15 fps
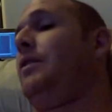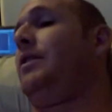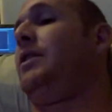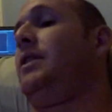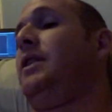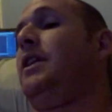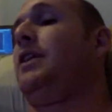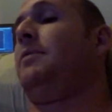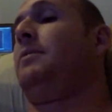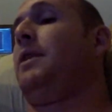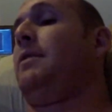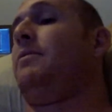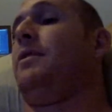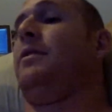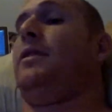this time,
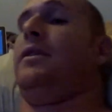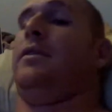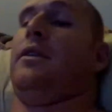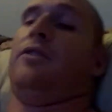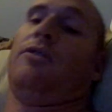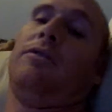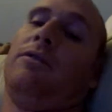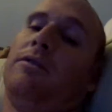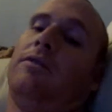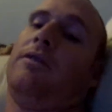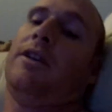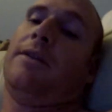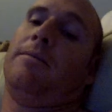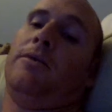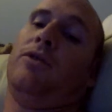it doesn't
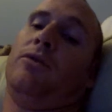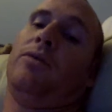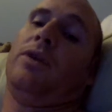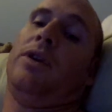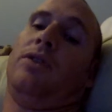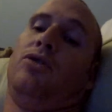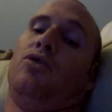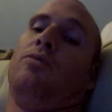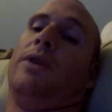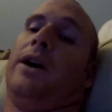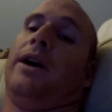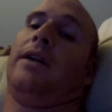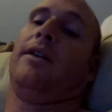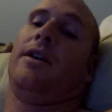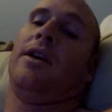seem to be too
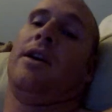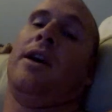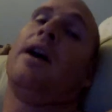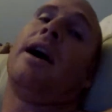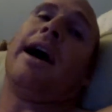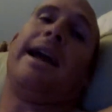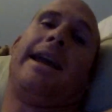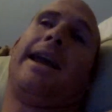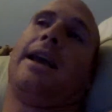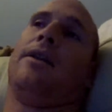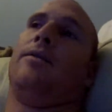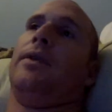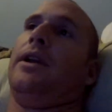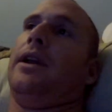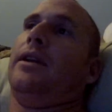bad. I can't
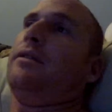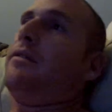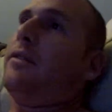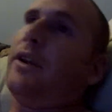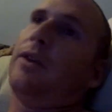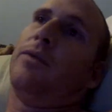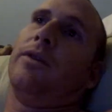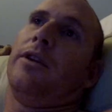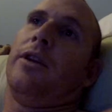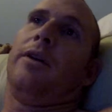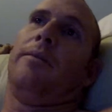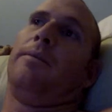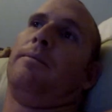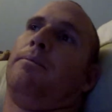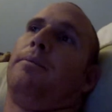really see where the
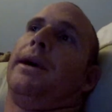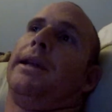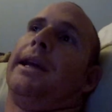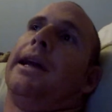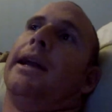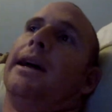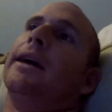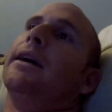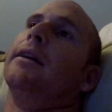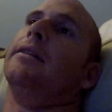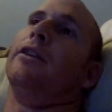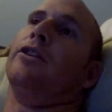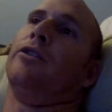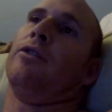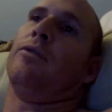patella is.
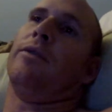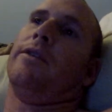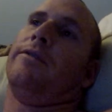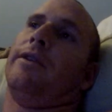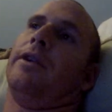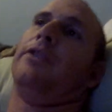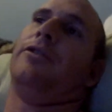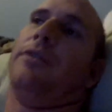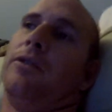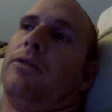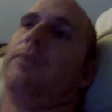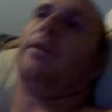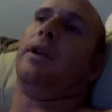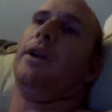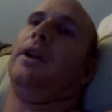There's no definition to
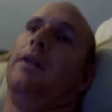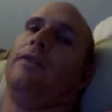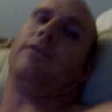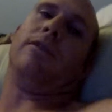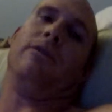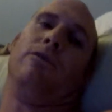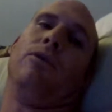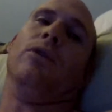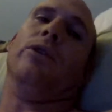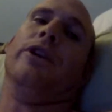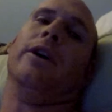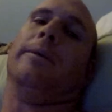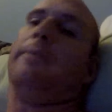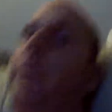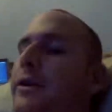the knee. It's all swelled
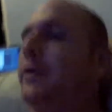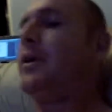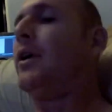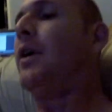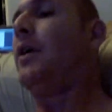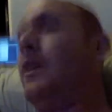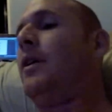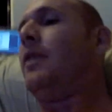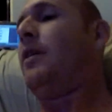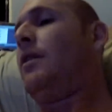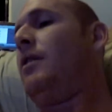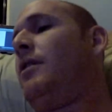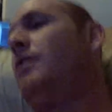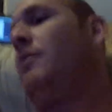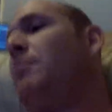up, but
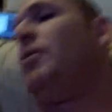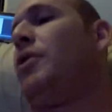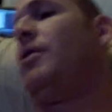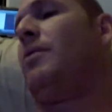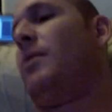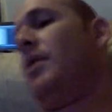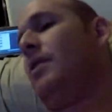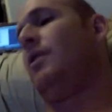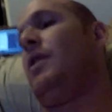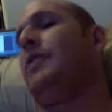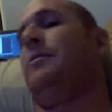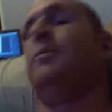overall, it's